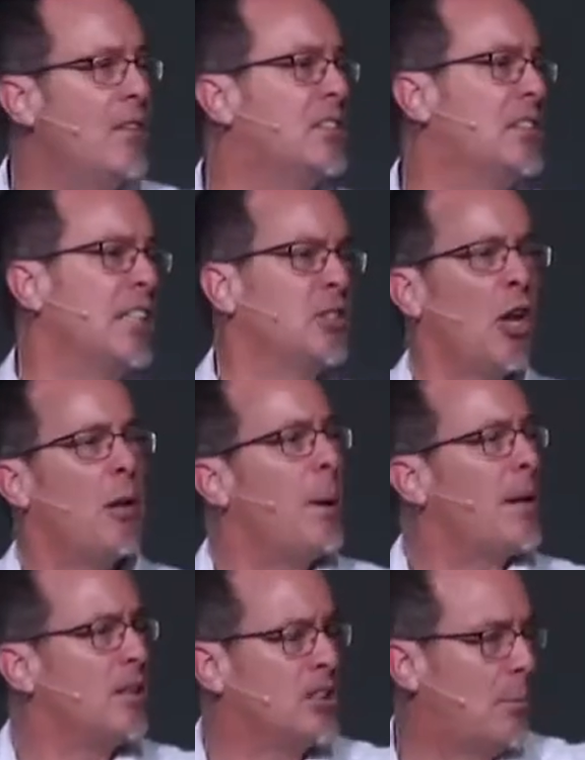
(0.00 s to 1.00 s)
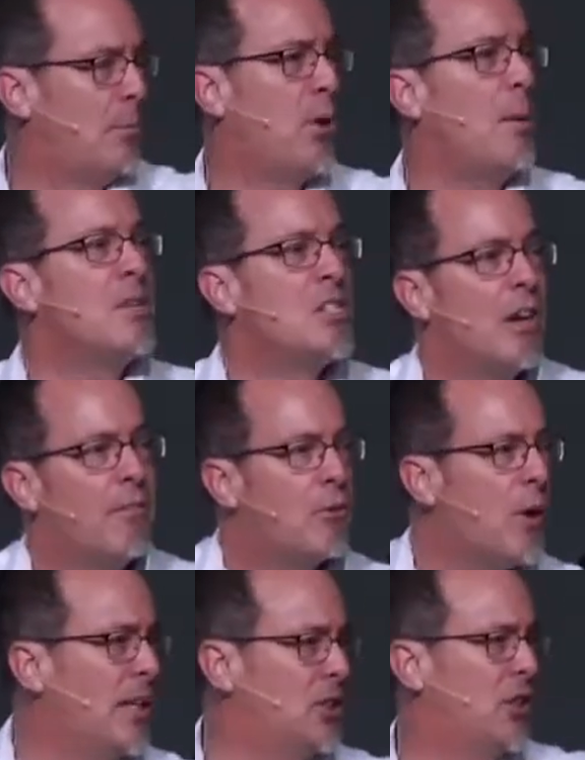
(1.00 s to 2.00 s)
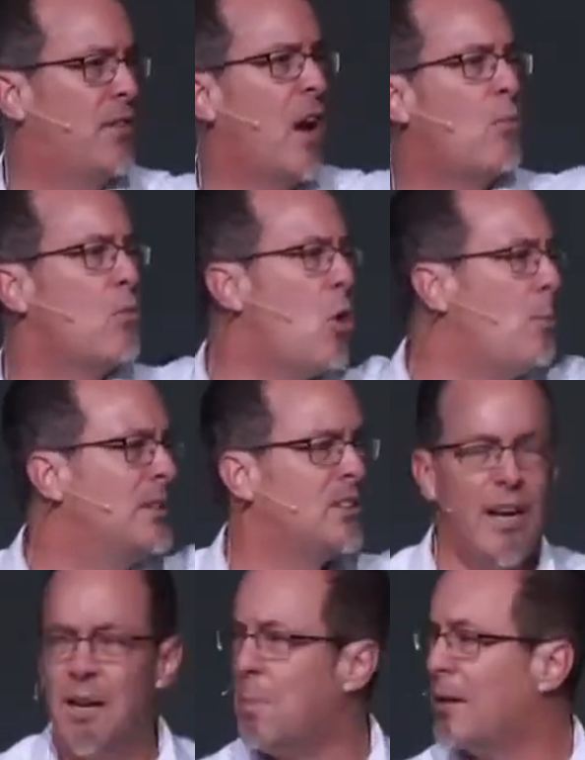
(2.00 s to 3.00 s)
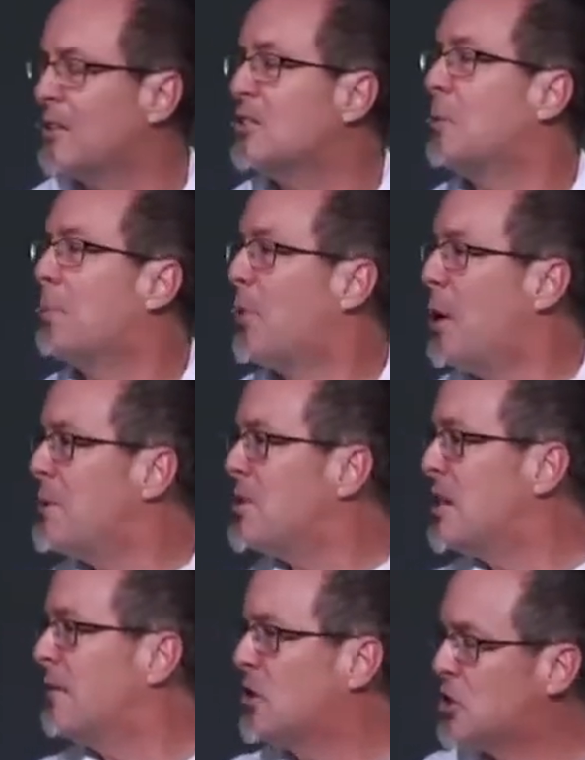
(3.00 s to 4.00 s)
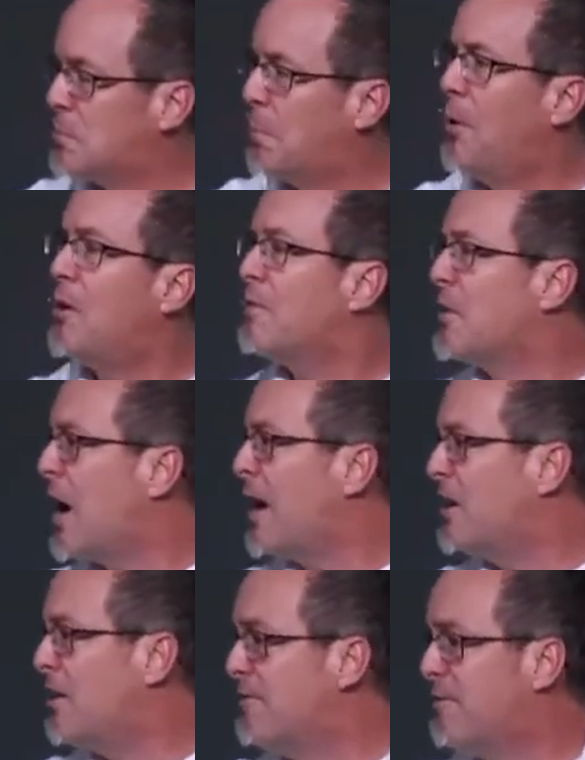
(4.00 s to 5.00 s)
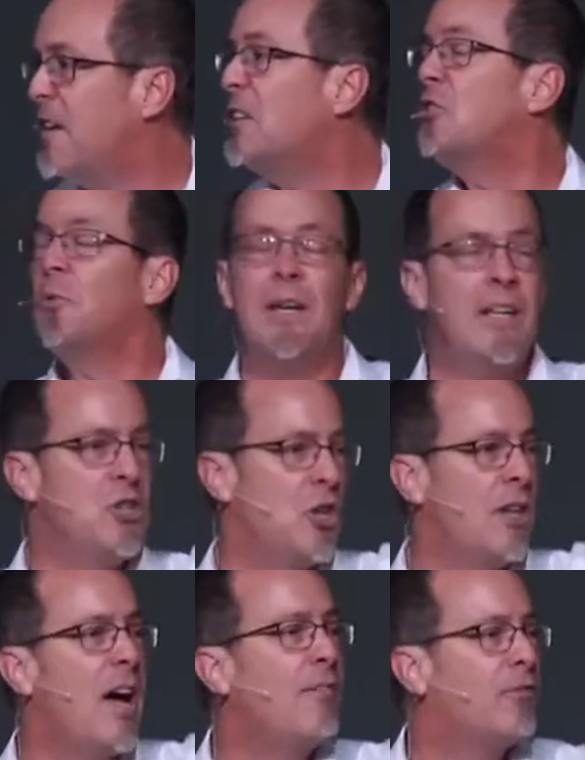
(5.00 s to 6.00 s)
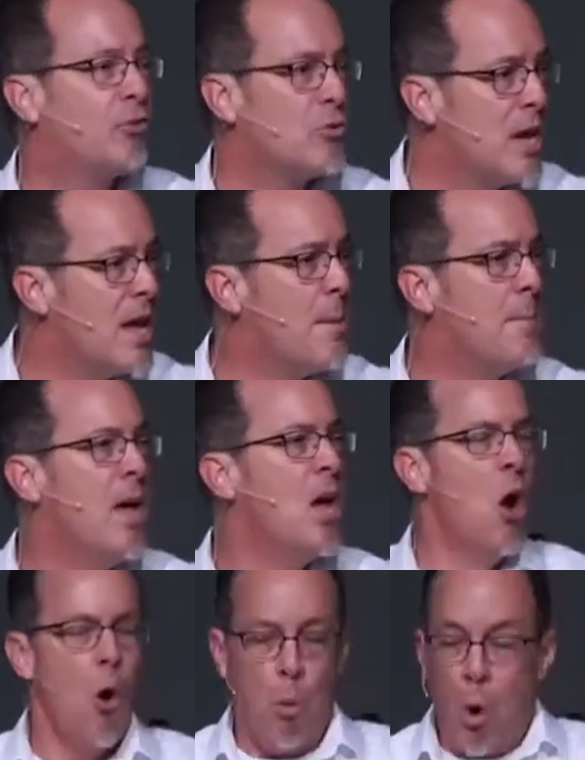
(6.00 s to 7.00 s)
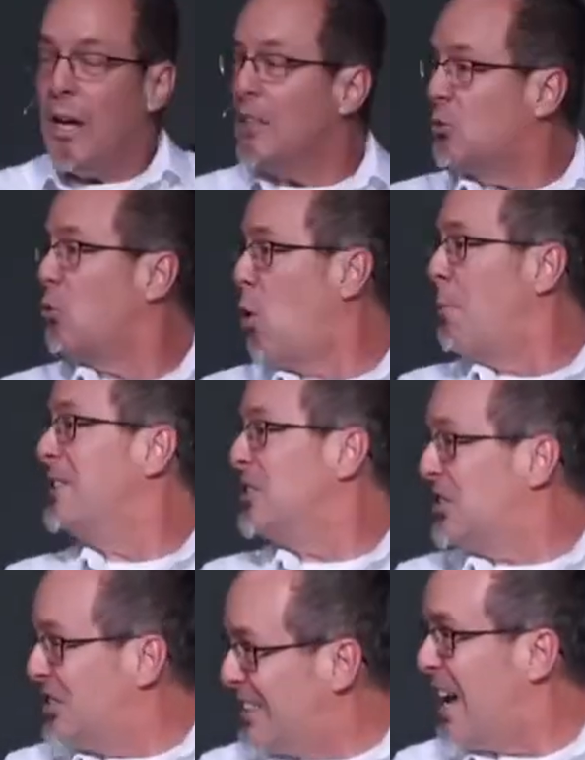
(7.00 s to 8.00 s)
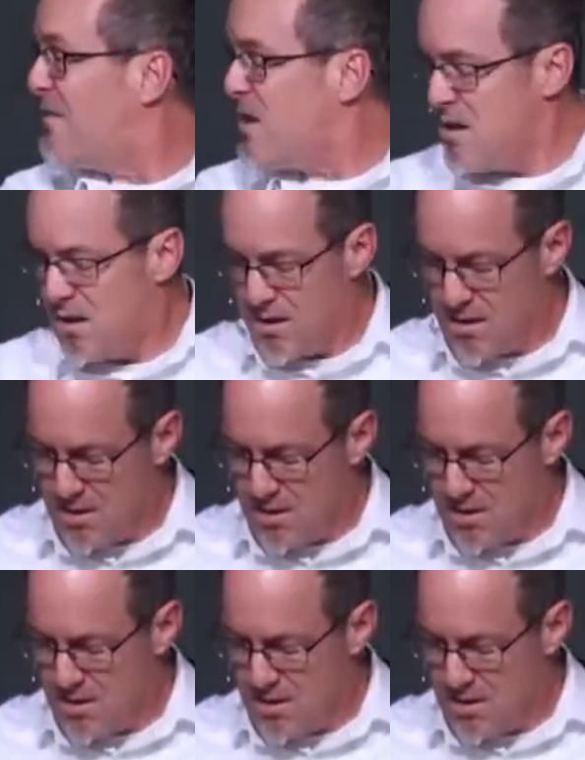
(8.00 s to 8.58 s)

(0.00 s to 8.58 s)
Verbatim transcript: and 6, all about the supremacy of grace. You've got Romans 8 about the supremacy of the Spirit of God and the victory in your life through Him. What is Romans 7?